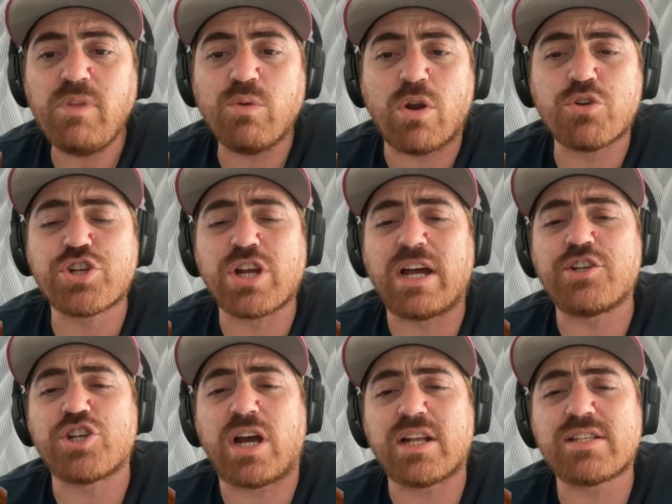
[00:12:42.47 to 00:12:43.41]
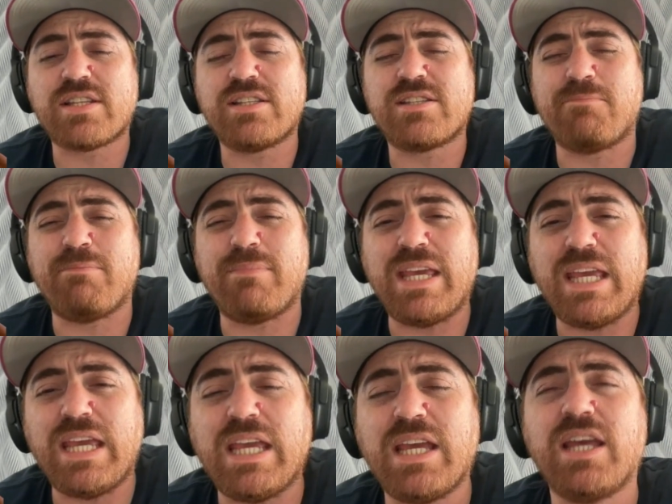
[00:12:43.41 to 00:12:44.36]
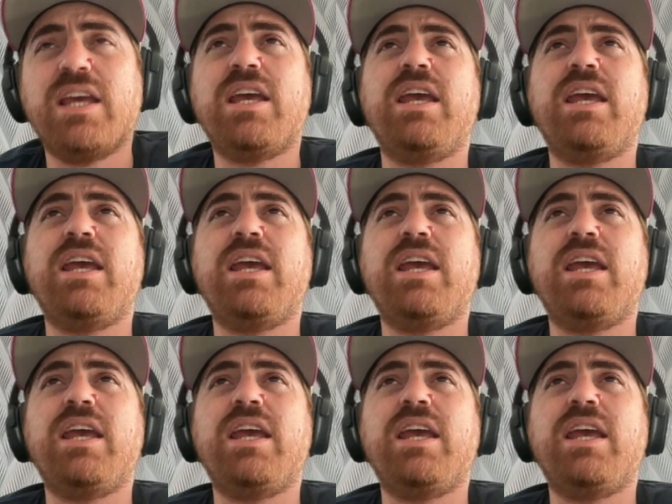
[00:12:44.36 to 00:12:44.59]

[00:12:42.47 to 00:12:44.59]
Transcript: Roschon Johnson, to me,